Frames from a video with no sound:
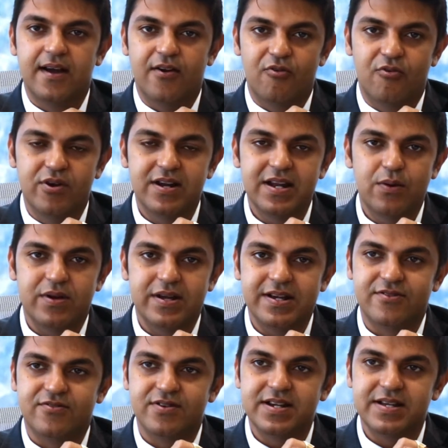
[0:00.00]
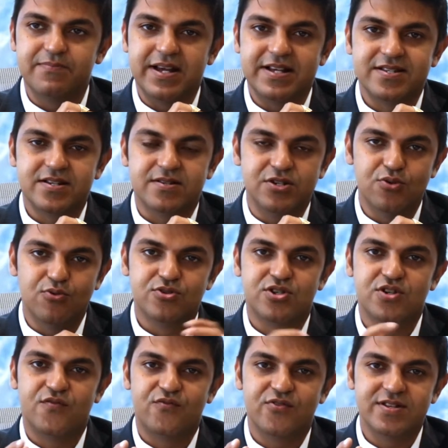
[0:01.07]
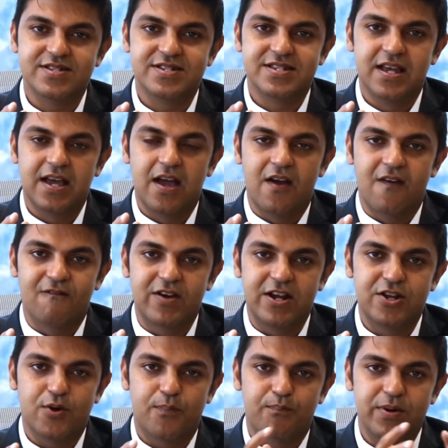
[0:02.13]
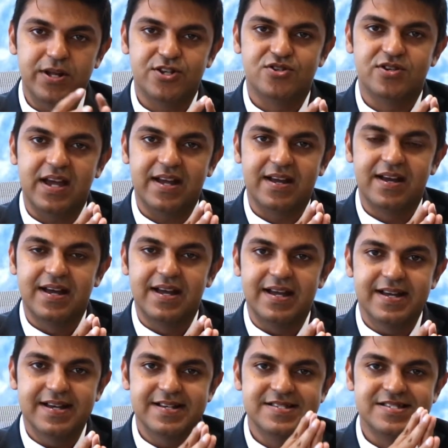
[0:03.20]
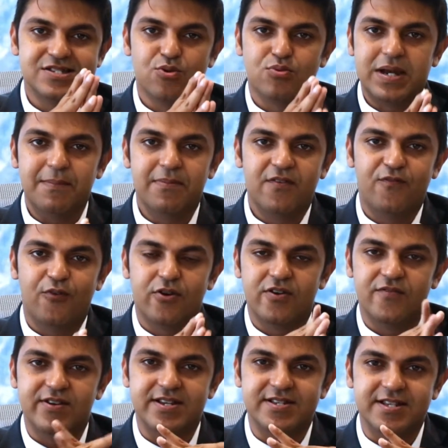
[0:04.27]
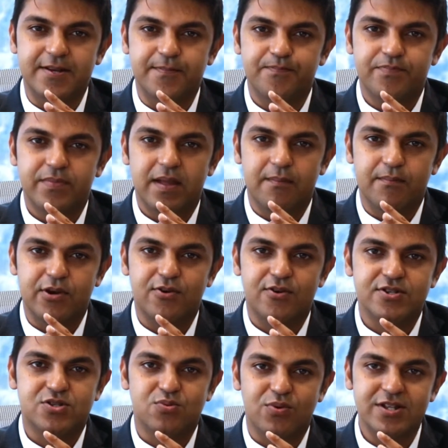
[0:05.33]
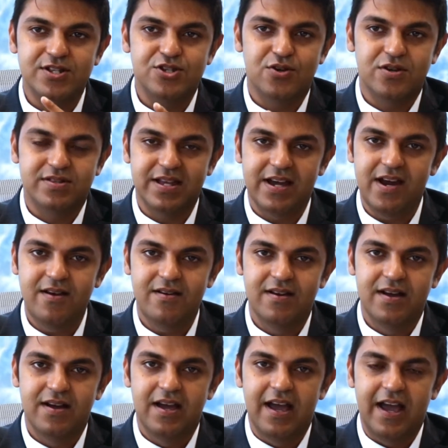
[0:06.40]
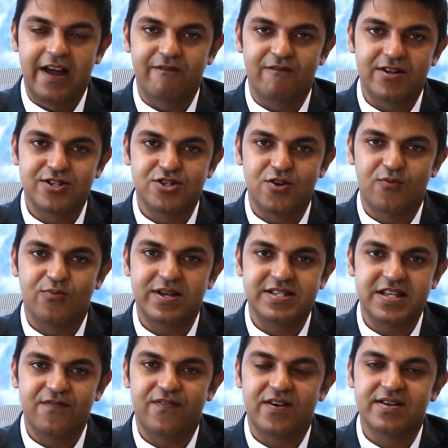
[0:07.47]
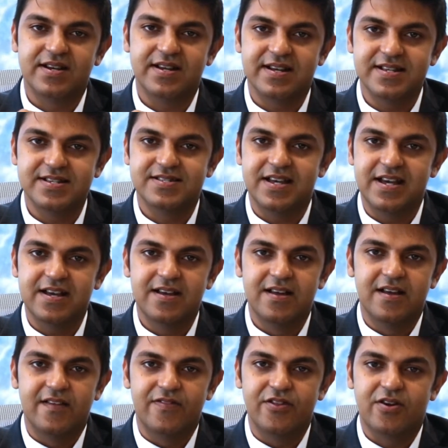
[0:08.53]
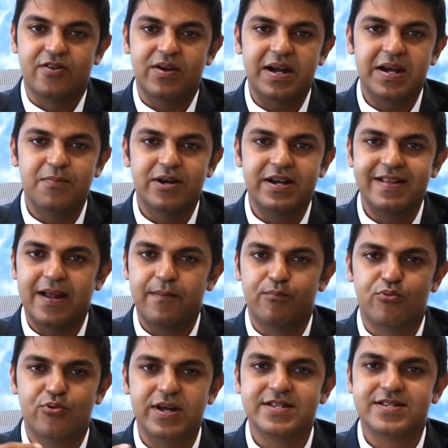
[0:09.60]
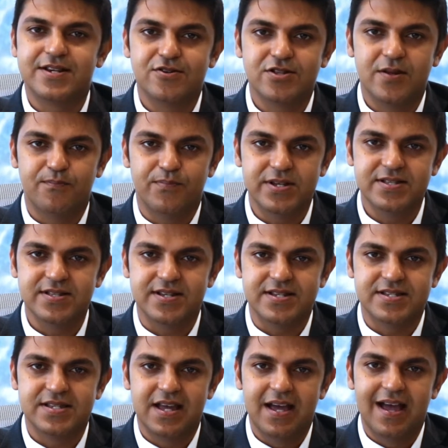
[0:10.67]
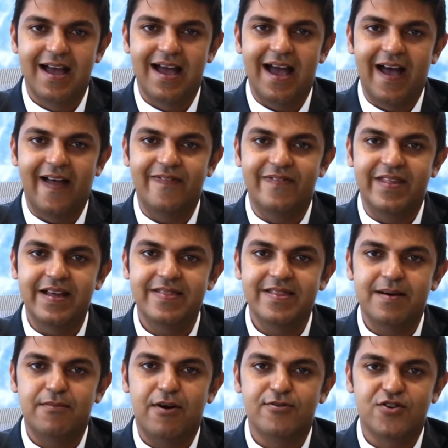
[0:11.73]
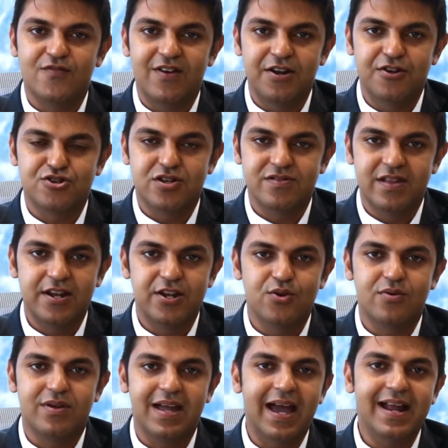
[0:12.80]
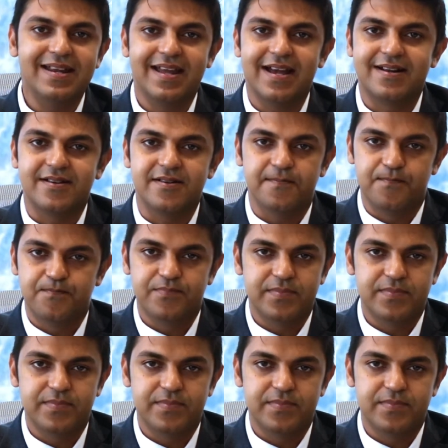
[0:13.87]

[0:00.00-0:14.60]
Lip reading: Really, it really makes a huge difference when your pitch deck is suitable for a VC. Because once you're there and once your VC funding is there, the credibility that brings into the business and then the amount of valuation that you can get in